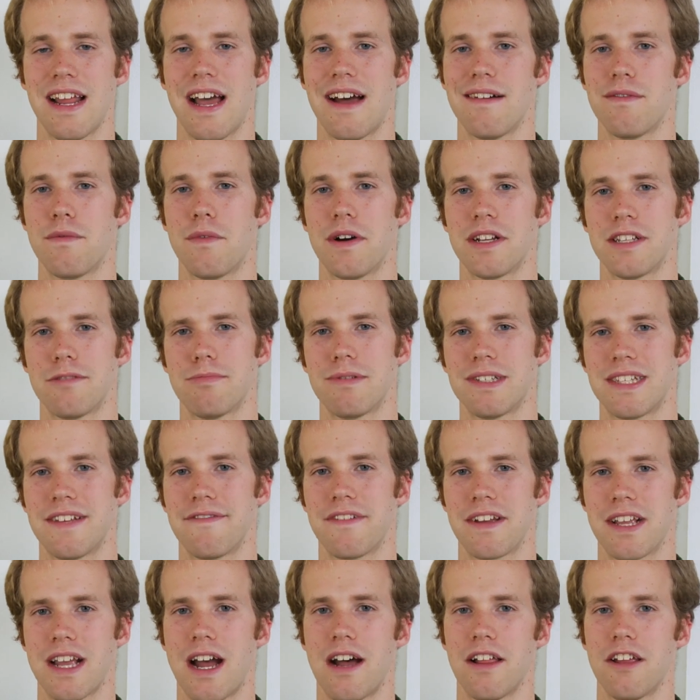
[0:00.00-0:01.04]
have one
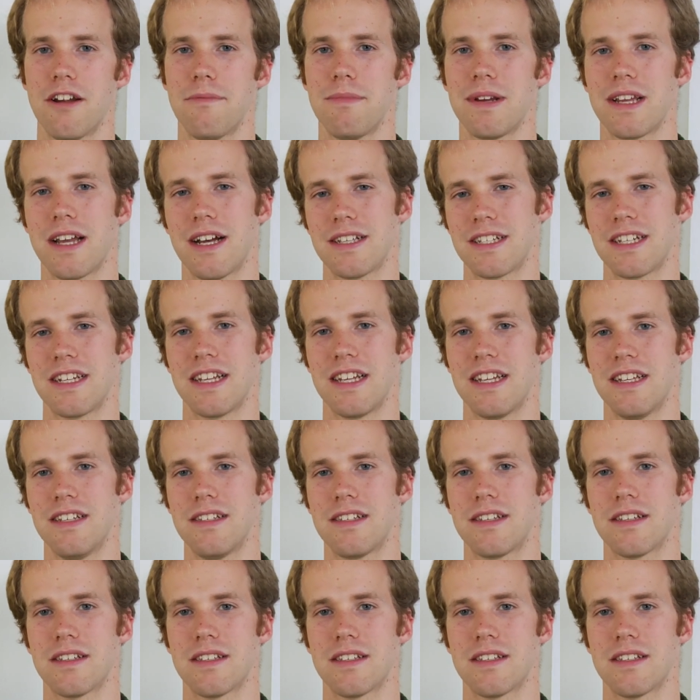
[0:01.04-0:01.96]
specific color because it is